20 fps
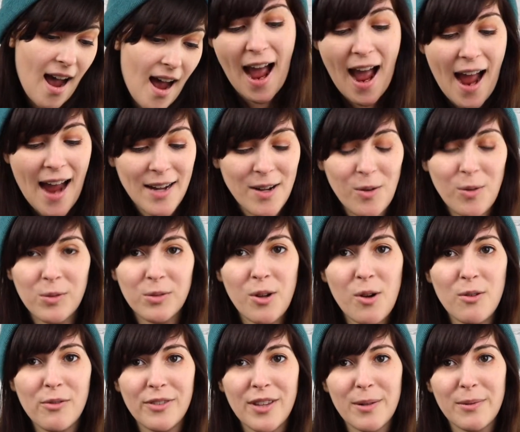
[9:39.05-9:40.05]
I don't
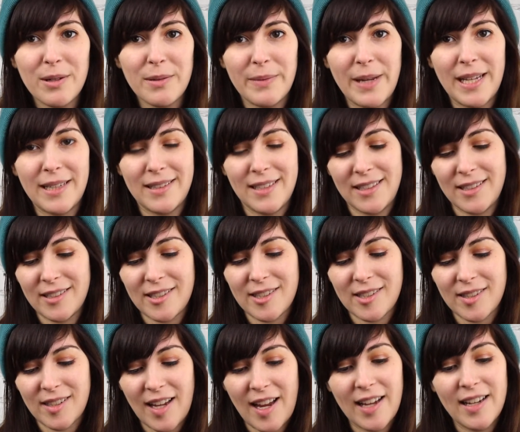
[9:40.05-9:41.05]
know if they remade
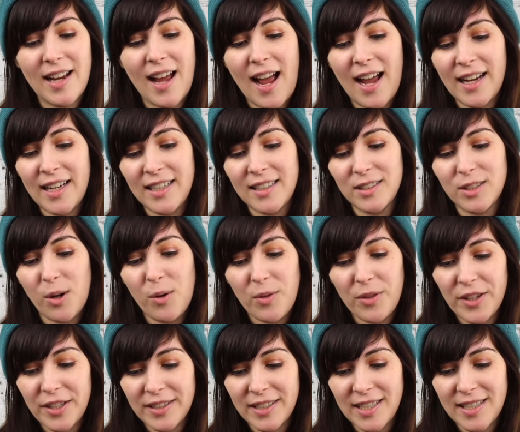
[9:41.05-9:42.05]
these and I don't
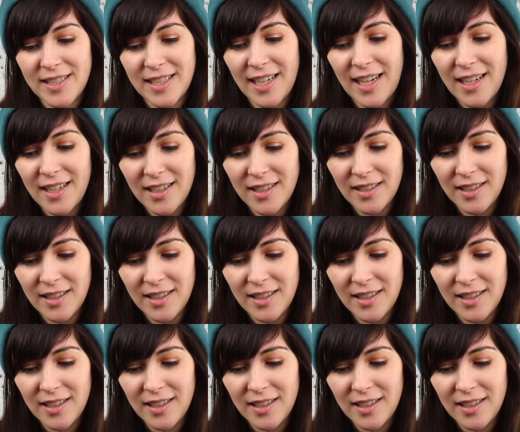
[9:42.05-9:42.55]
think they did.